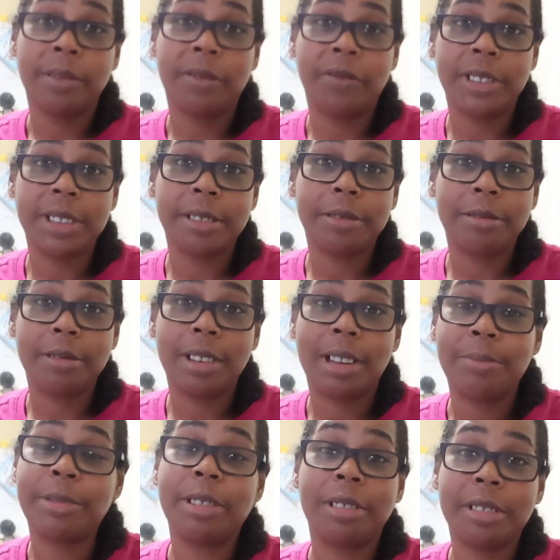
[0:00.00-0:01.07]
physical
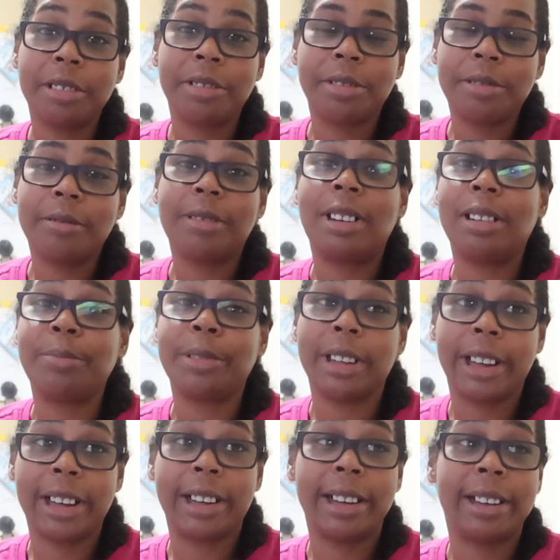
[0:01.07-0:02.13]
copy or a digital
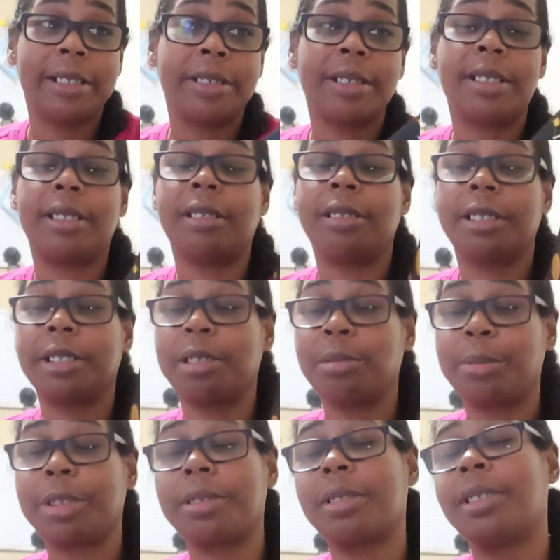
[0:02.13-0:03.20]
copy and an
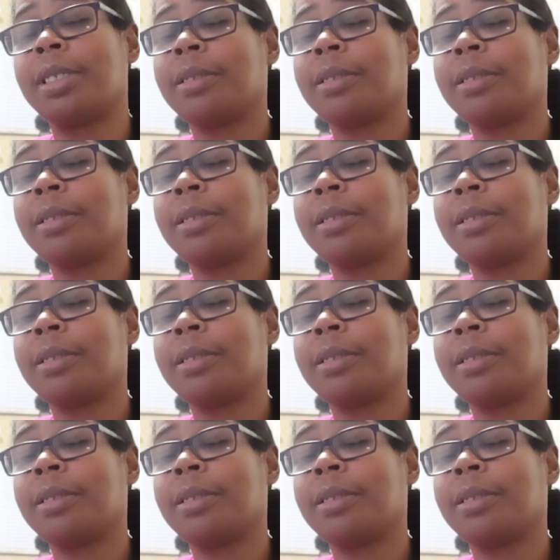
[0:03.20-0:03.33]
audiobook